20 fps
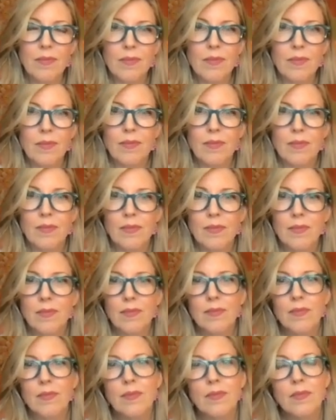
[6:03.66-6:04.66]

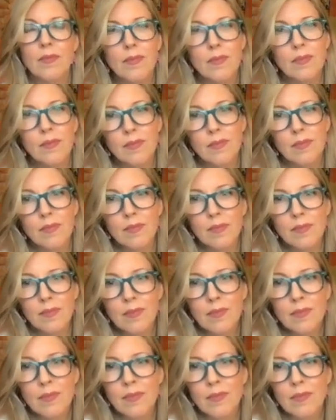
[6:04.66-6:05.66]

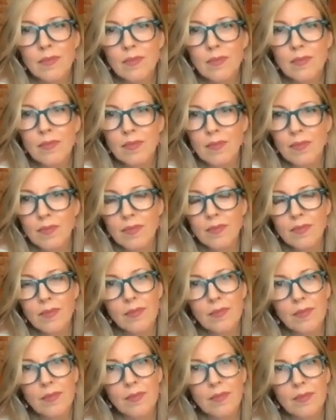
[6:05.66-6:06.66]

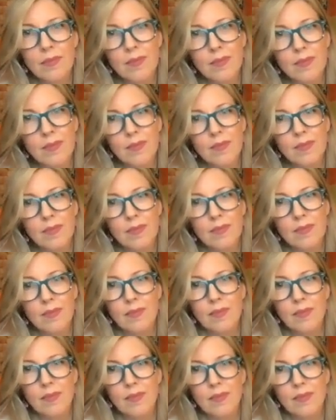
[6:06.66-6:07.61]
(not speaking)